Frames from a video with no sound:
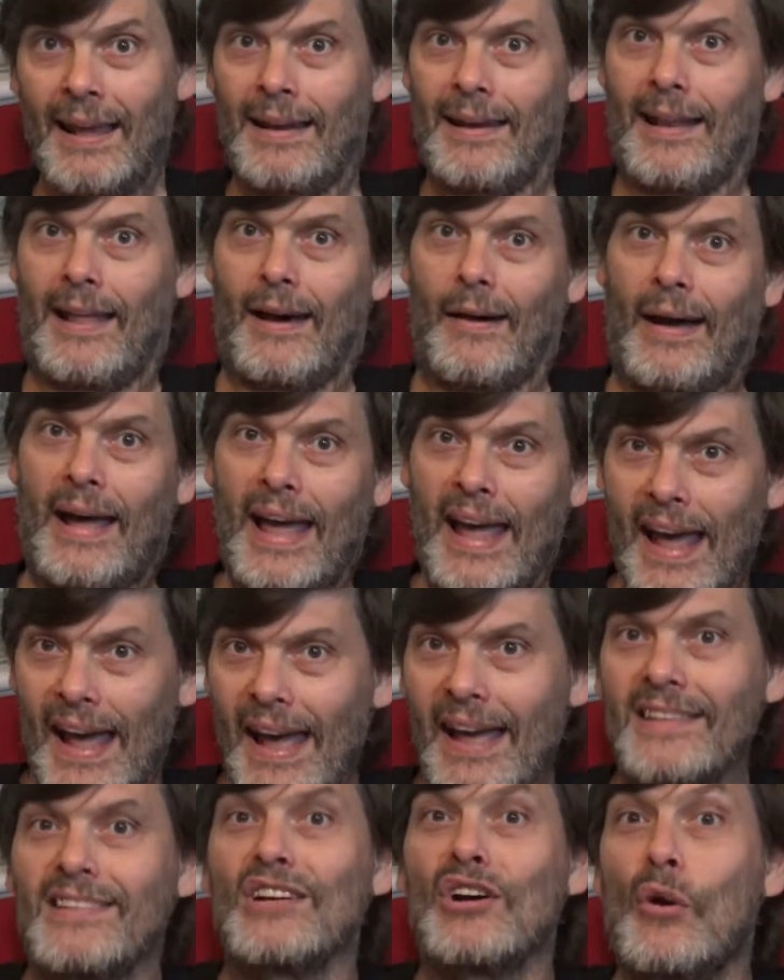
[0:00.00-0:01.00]
Now, I
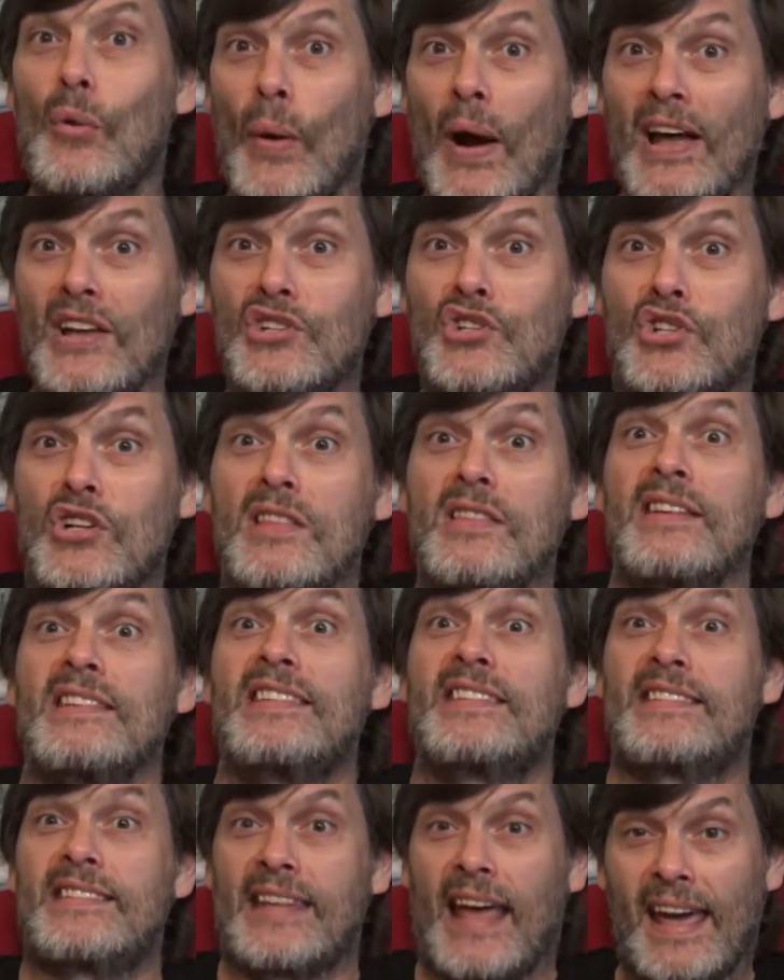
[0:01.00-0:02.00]
had to question the
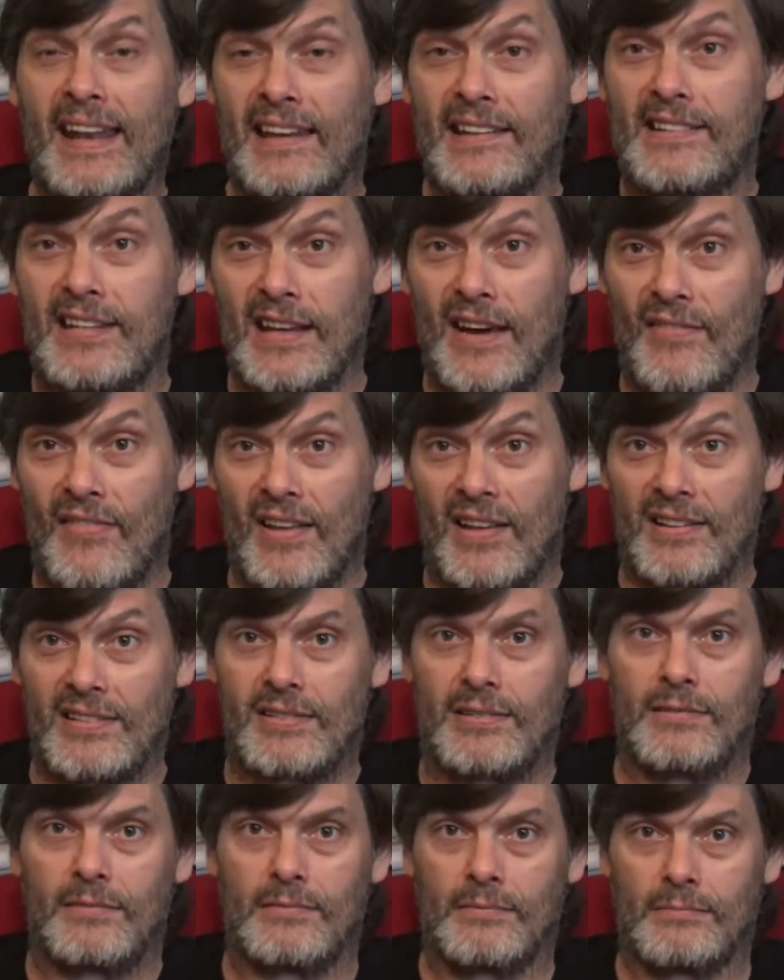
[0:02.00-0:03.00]
sanity of
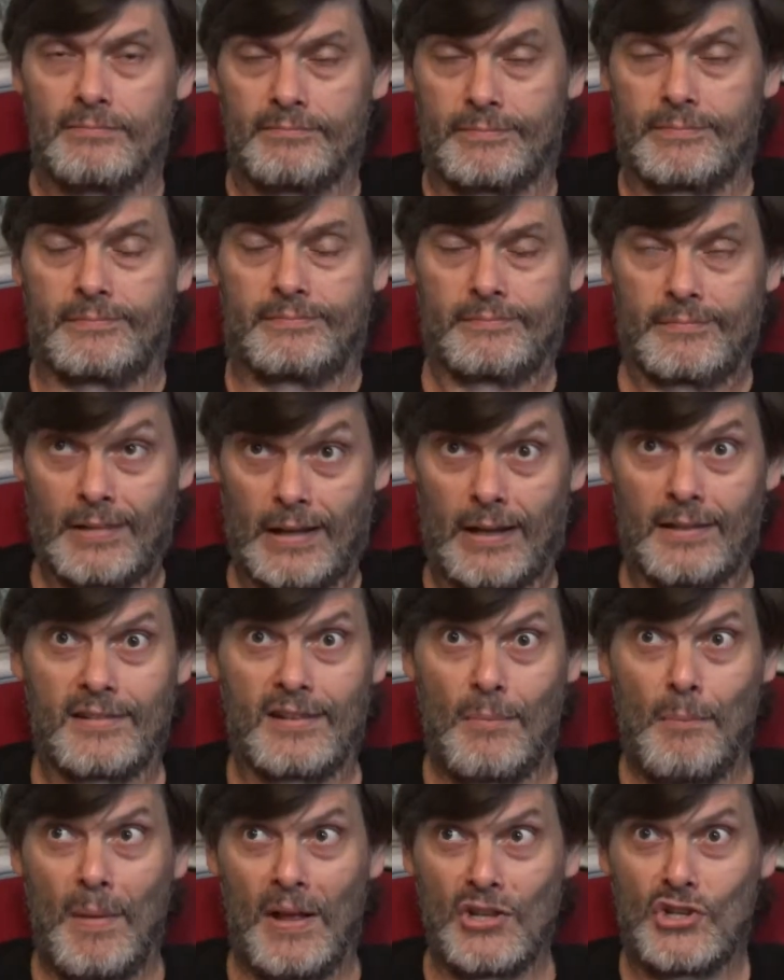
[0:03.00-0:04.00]
this, not
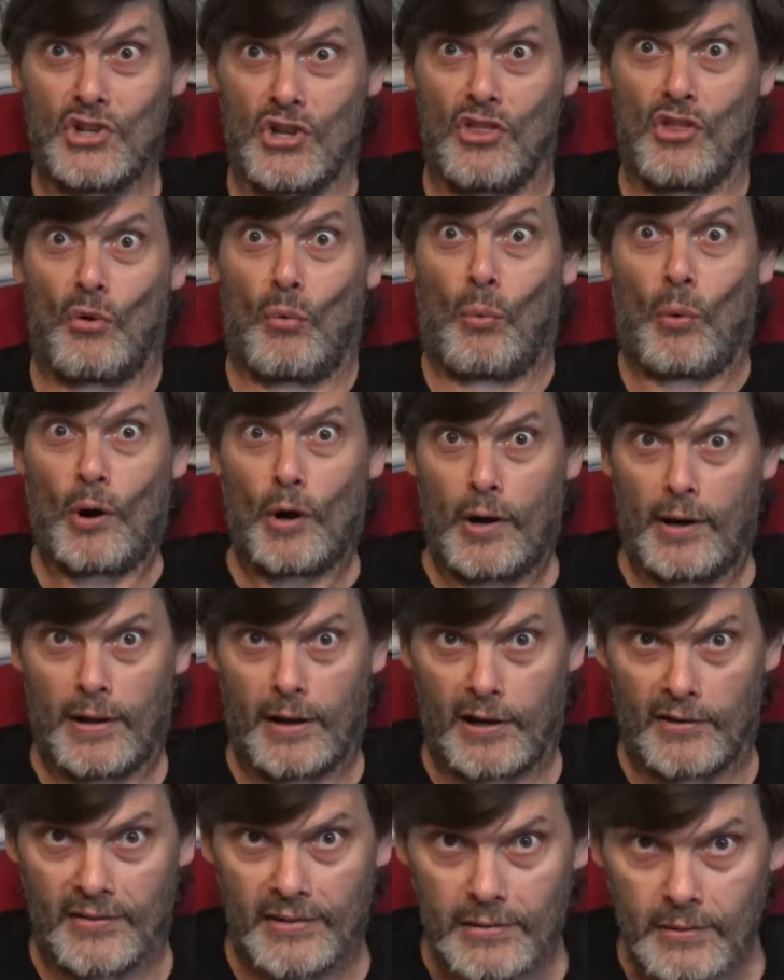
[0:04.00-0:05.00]
to mention the wording
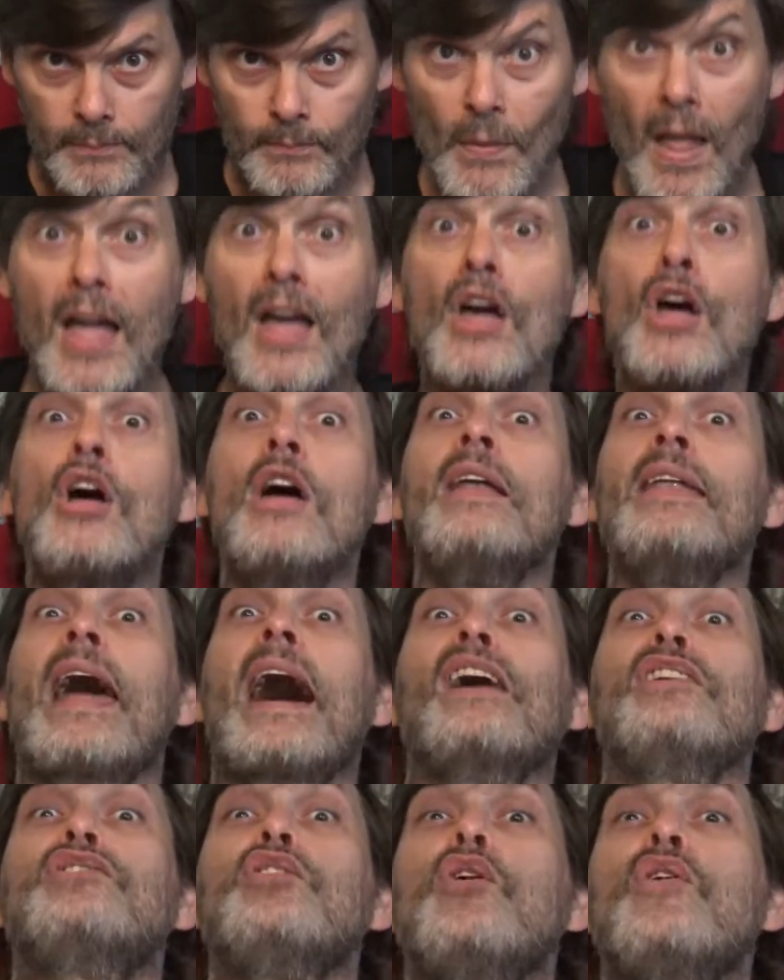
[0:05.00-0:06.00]
of it.
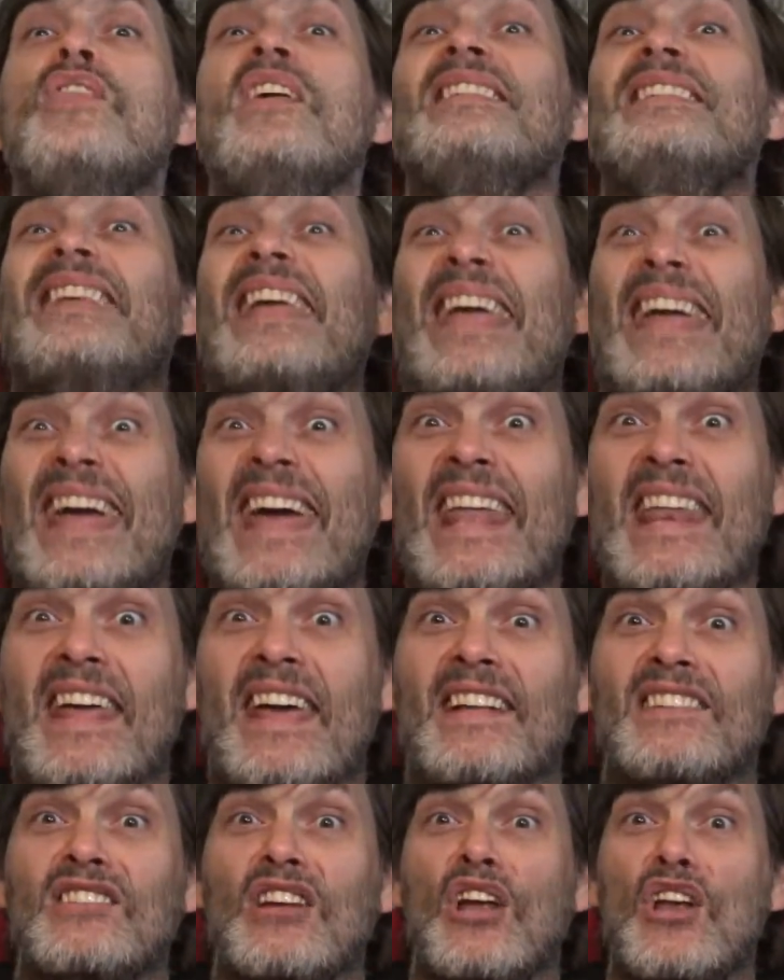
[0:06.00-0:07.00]
Now, do these
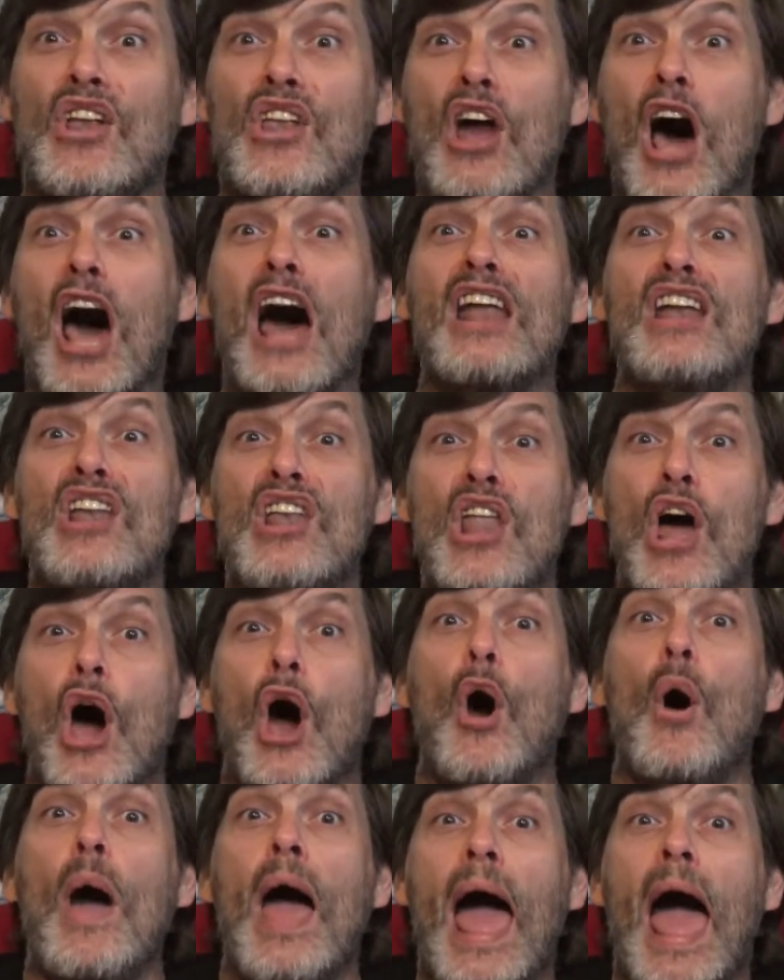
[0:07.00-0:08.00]
idiots not
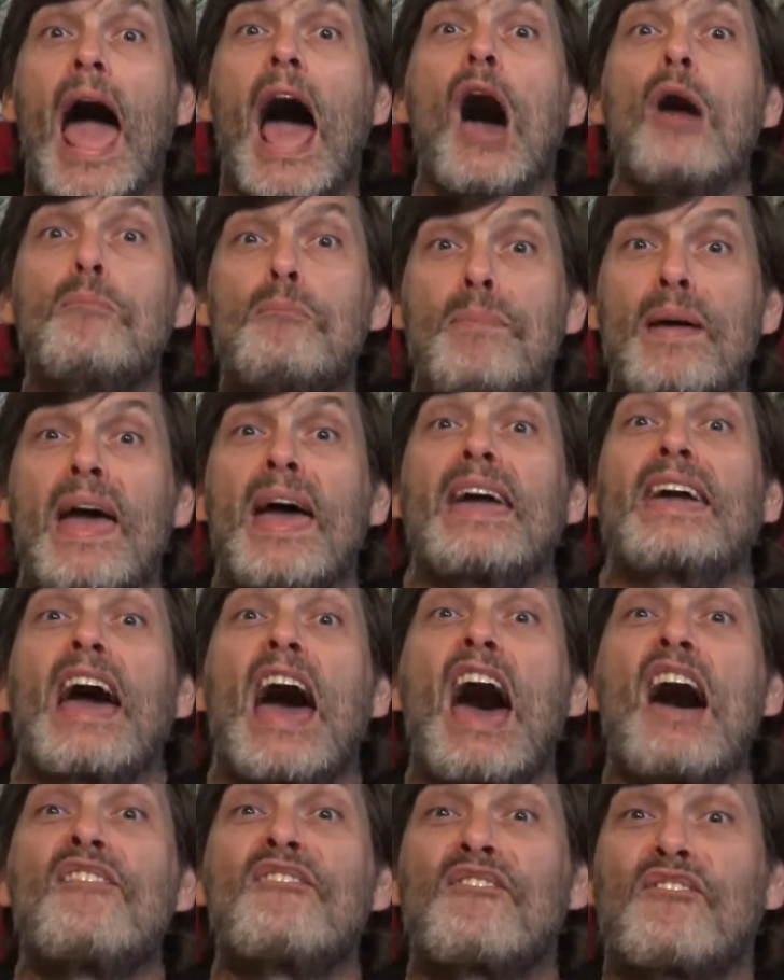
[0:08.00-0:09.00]
know how big
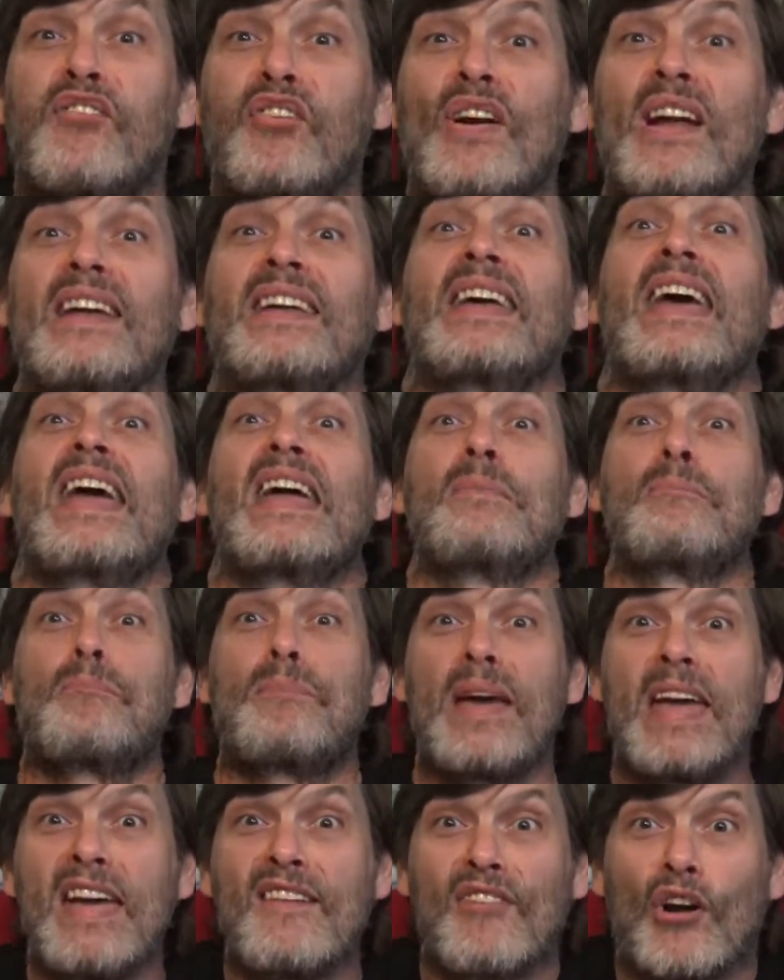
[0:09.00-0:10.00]
a freaking
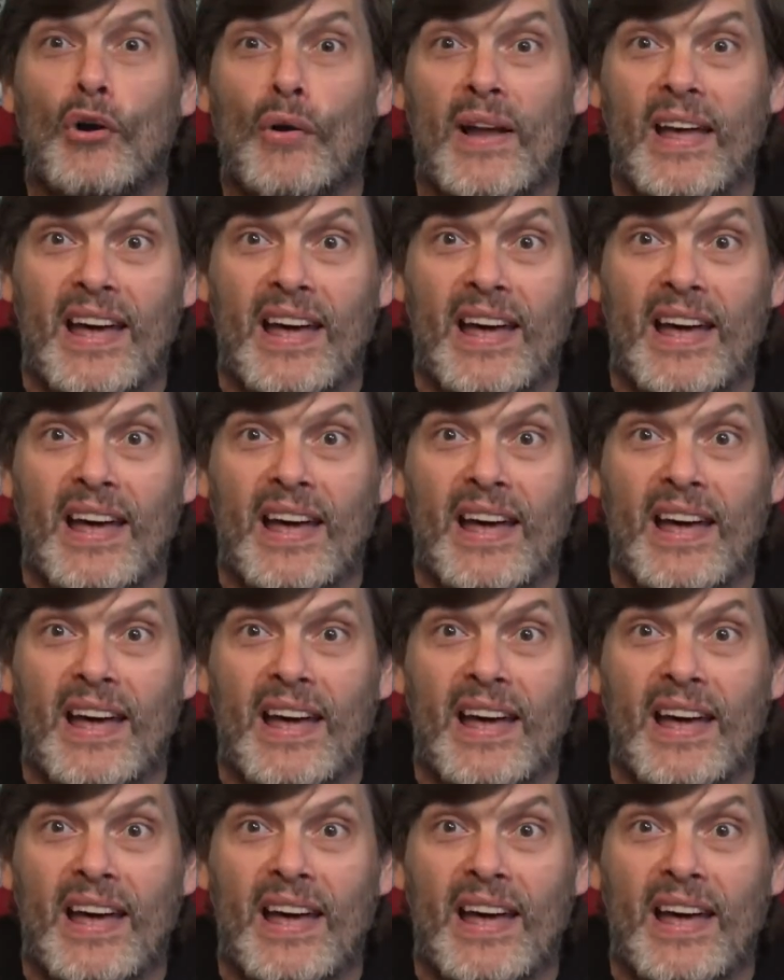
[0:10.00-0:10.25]
beaver